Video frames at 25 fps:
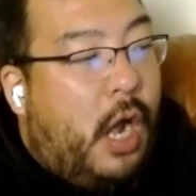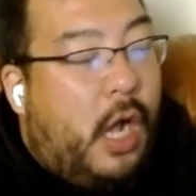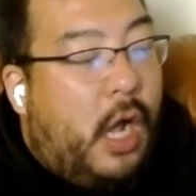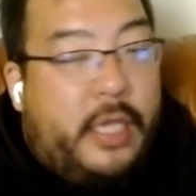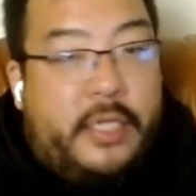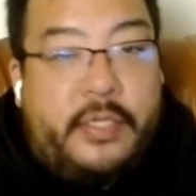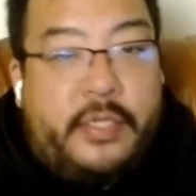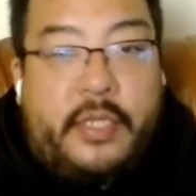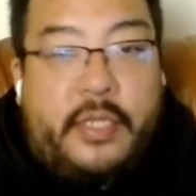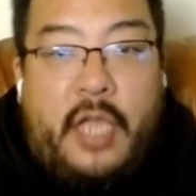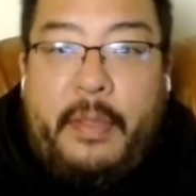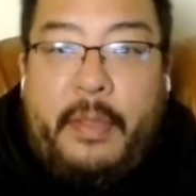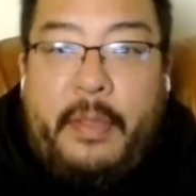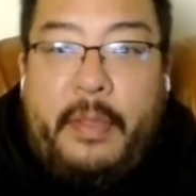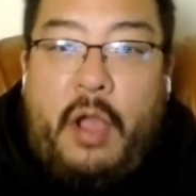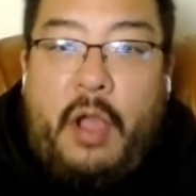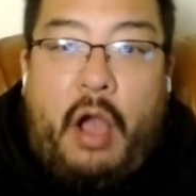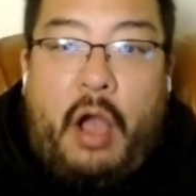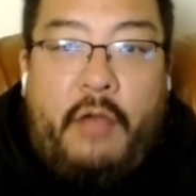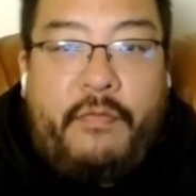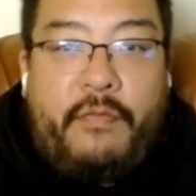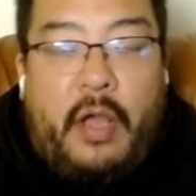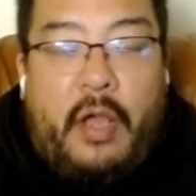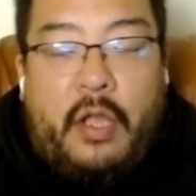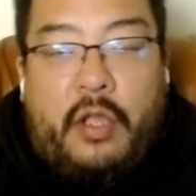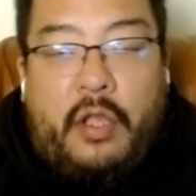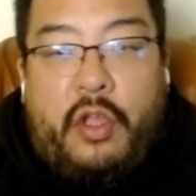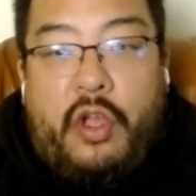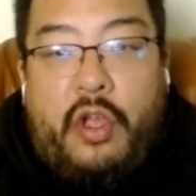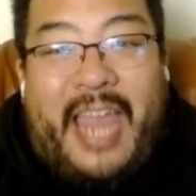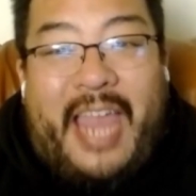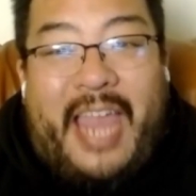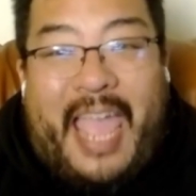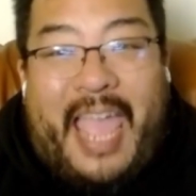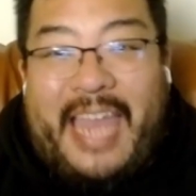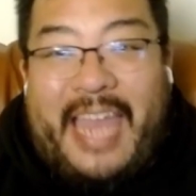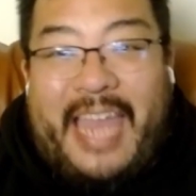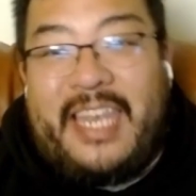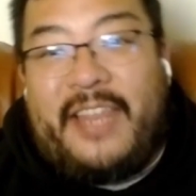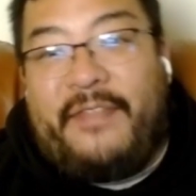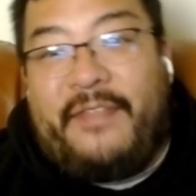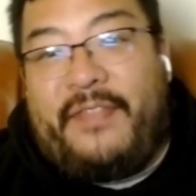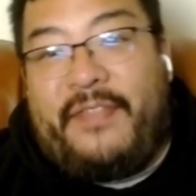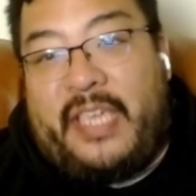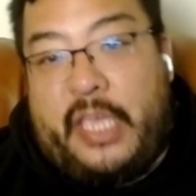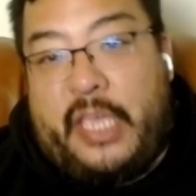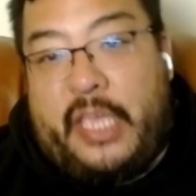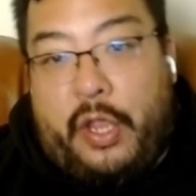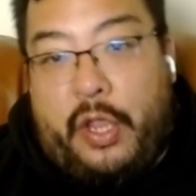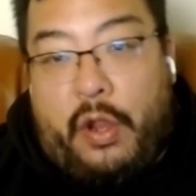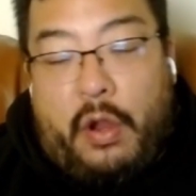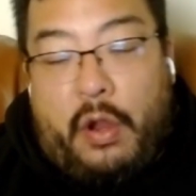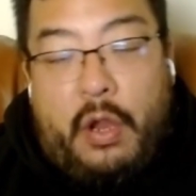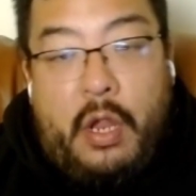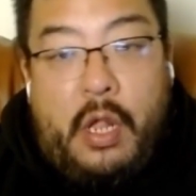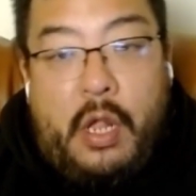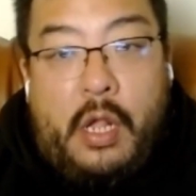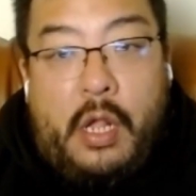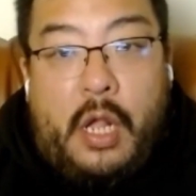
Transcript: He's coming off a good end of the year.